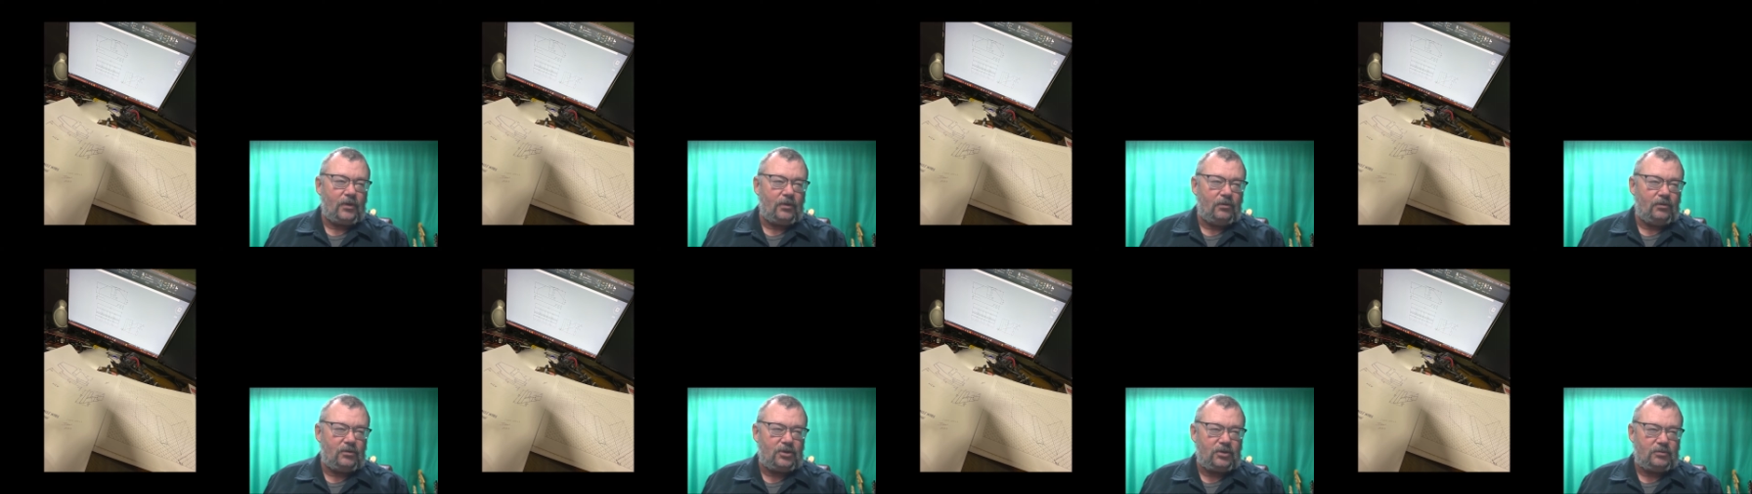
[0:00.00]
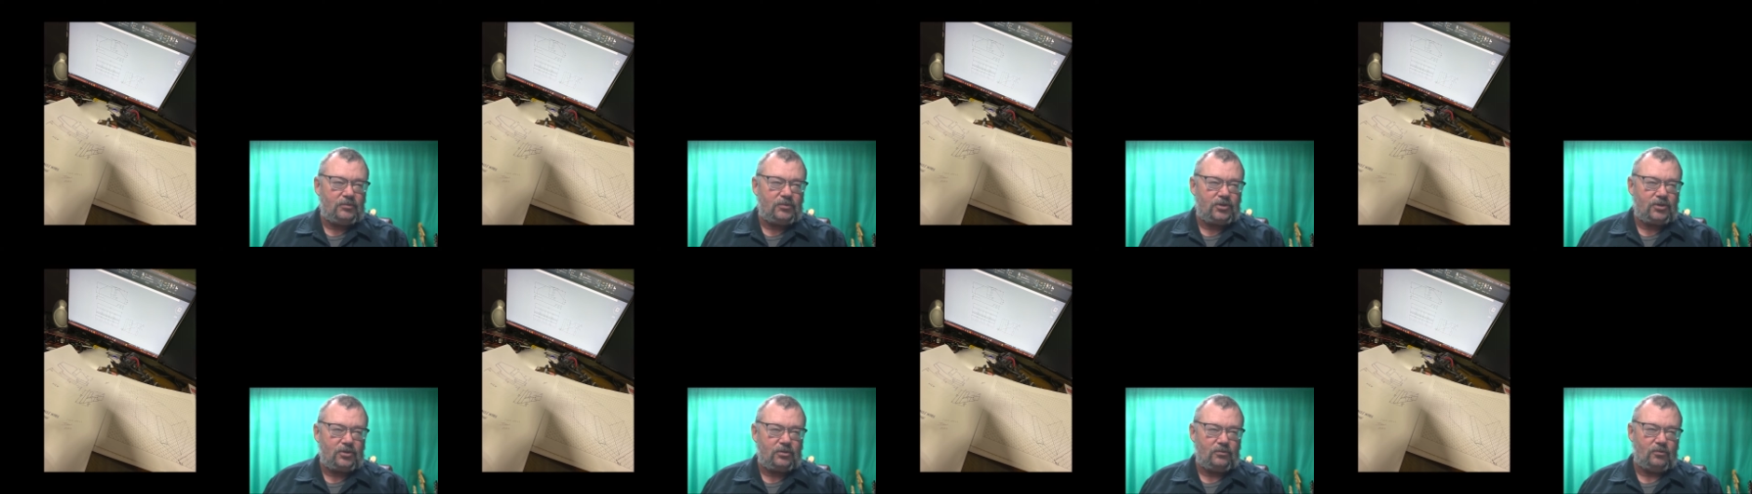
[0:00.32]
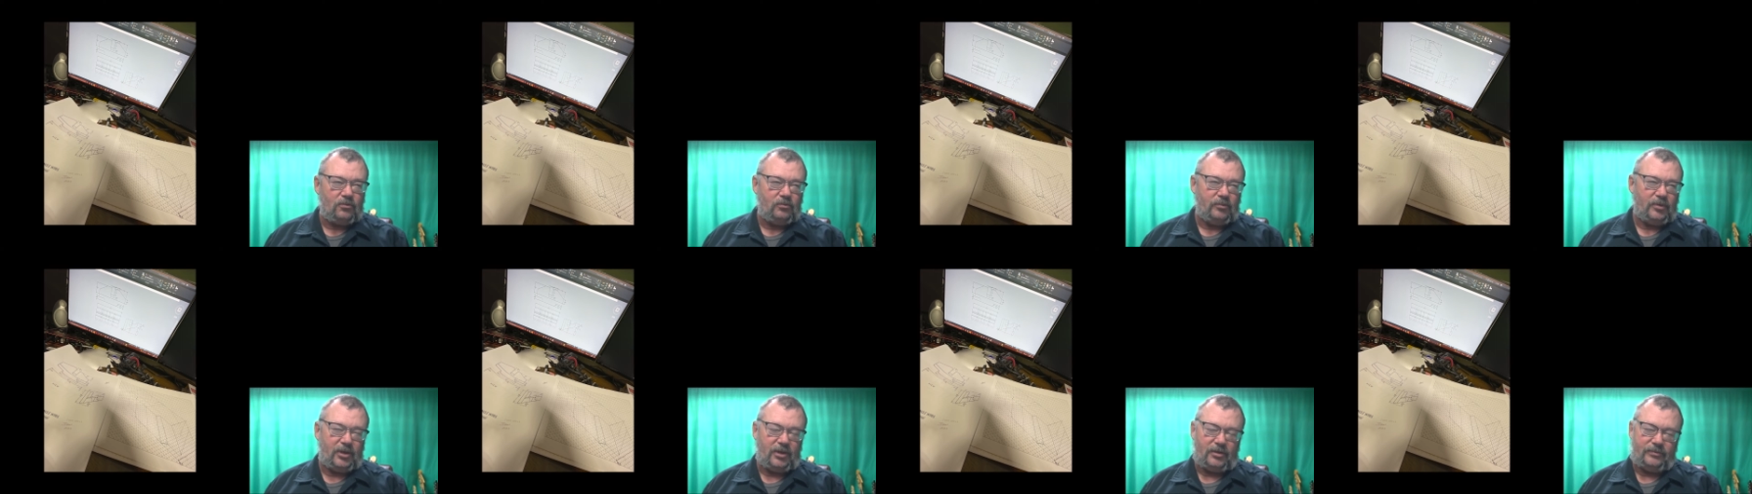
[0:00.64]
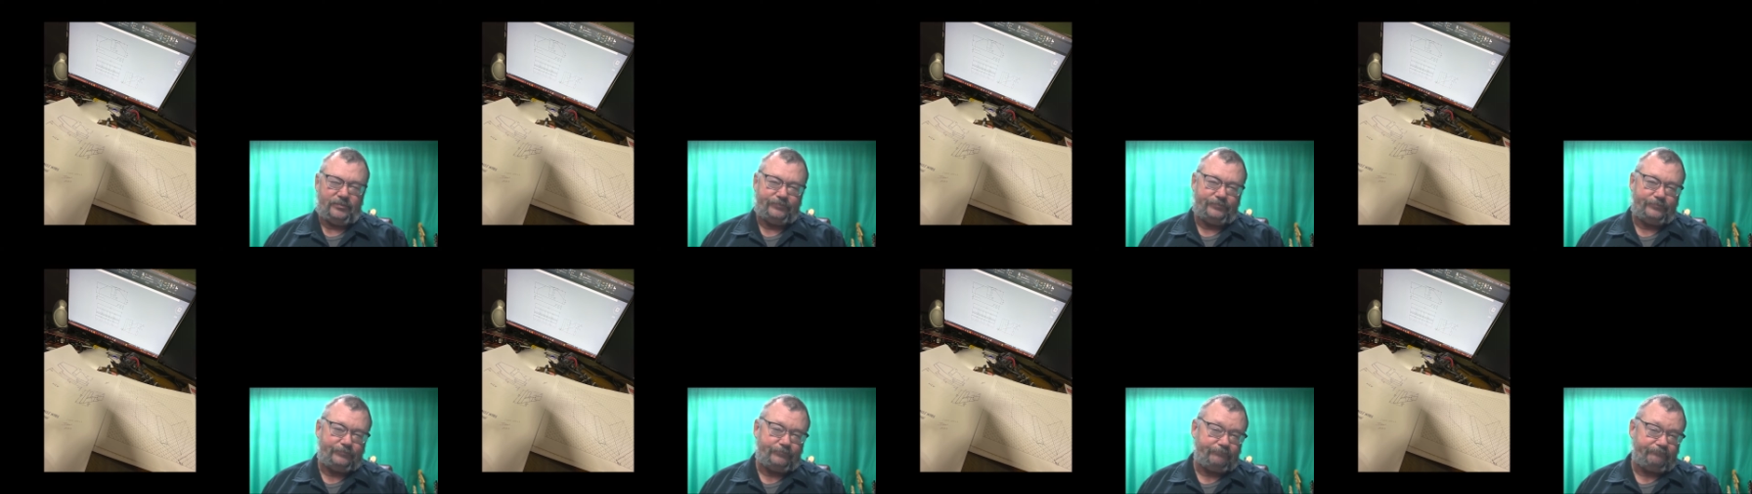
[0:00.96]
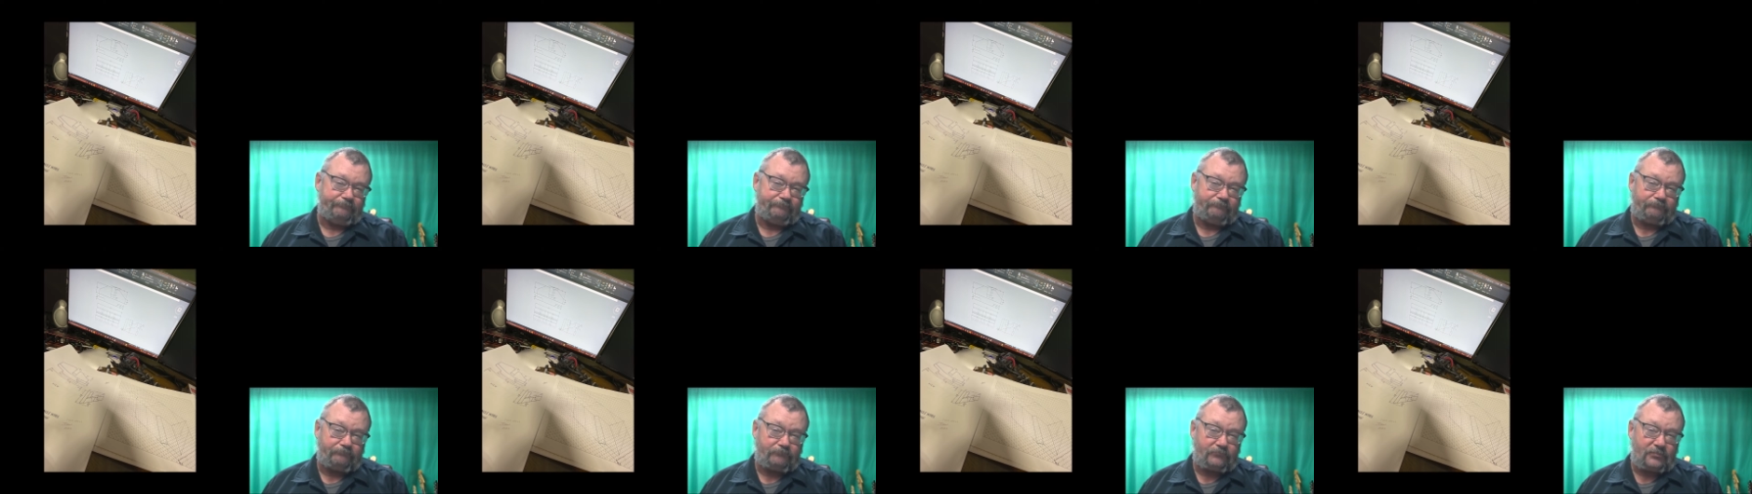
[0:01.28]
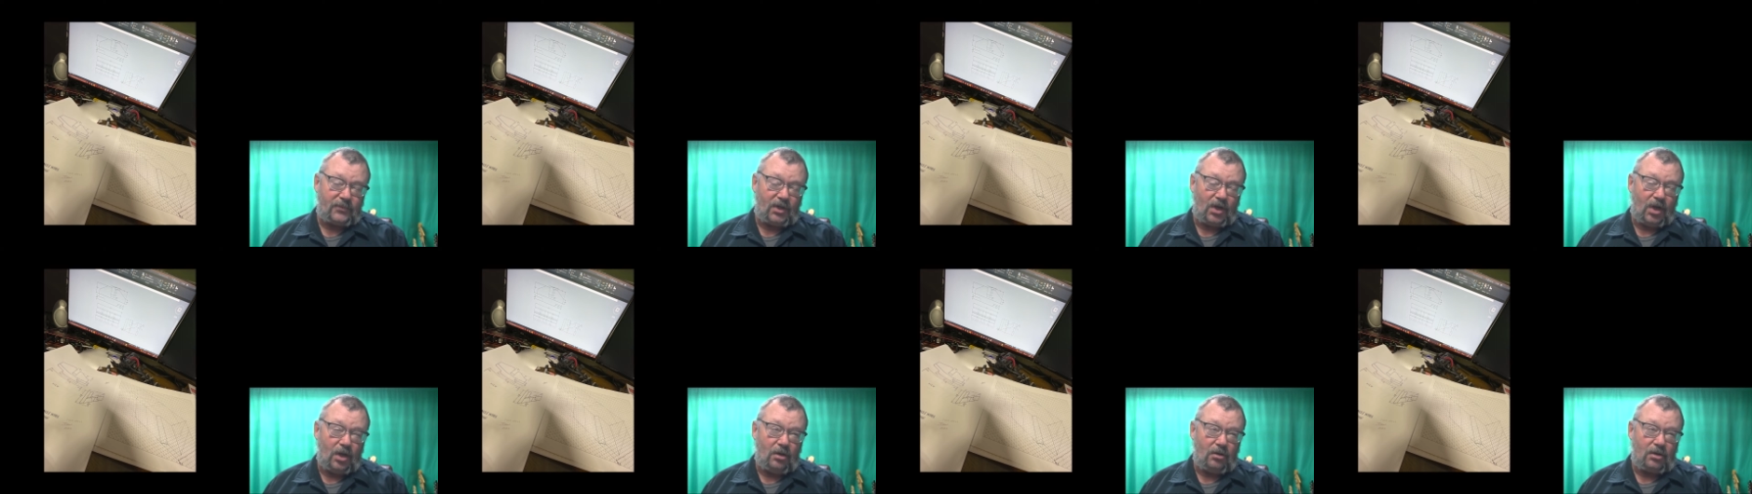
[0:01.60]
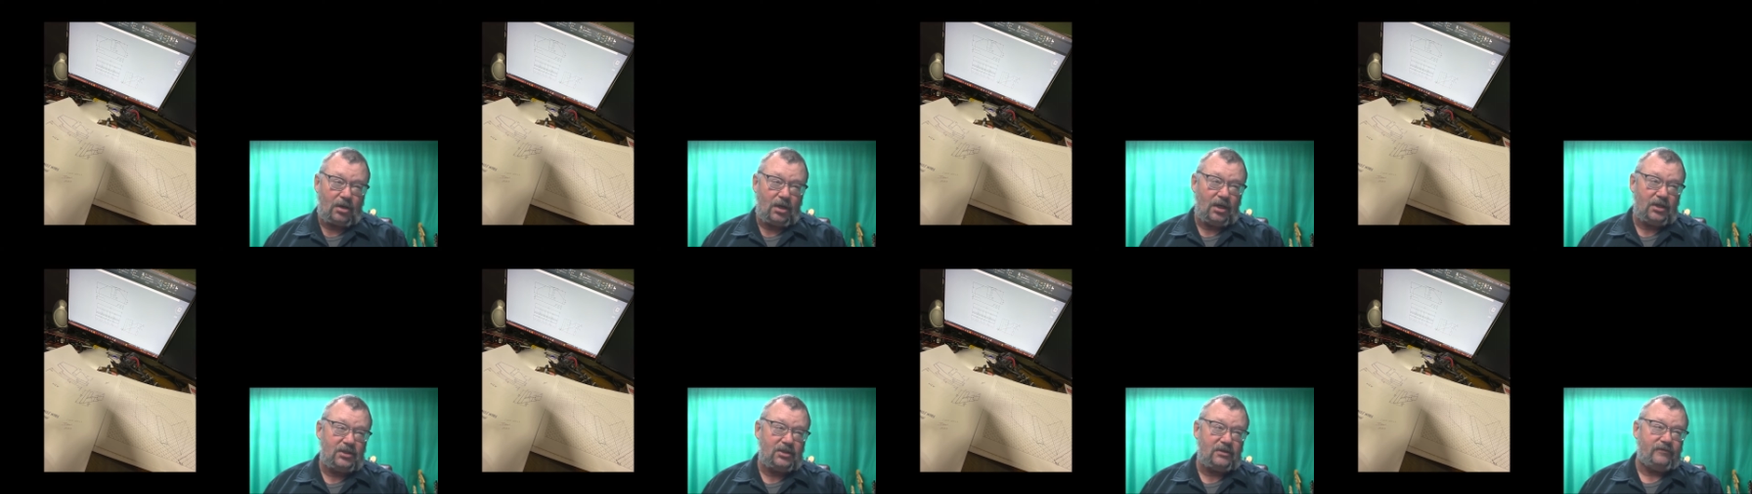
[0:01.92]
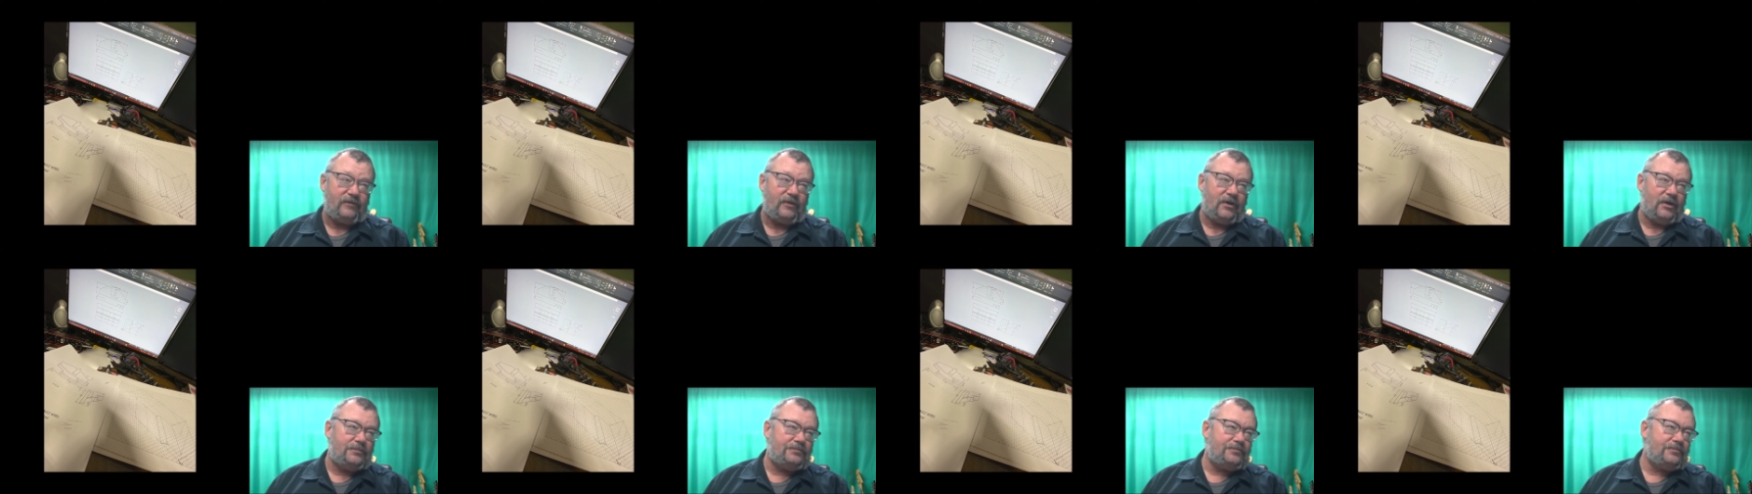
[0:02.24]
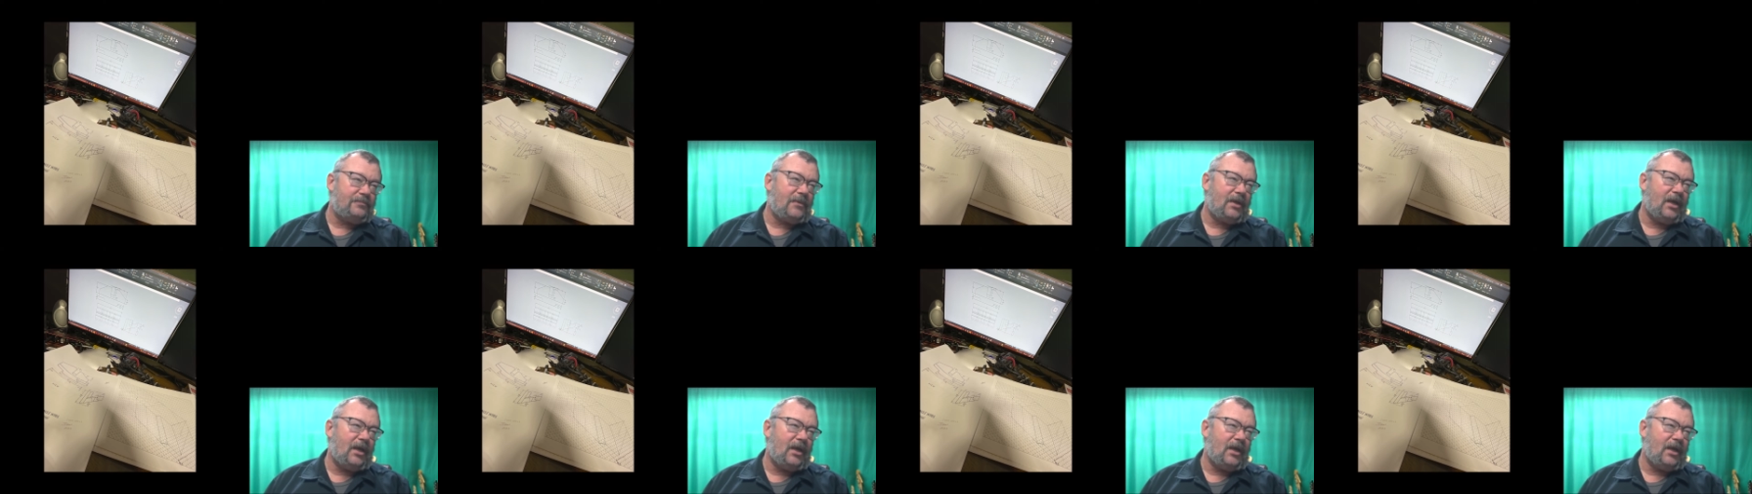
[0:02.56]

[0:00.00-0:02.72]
which I'm sure will be all kinds of fun.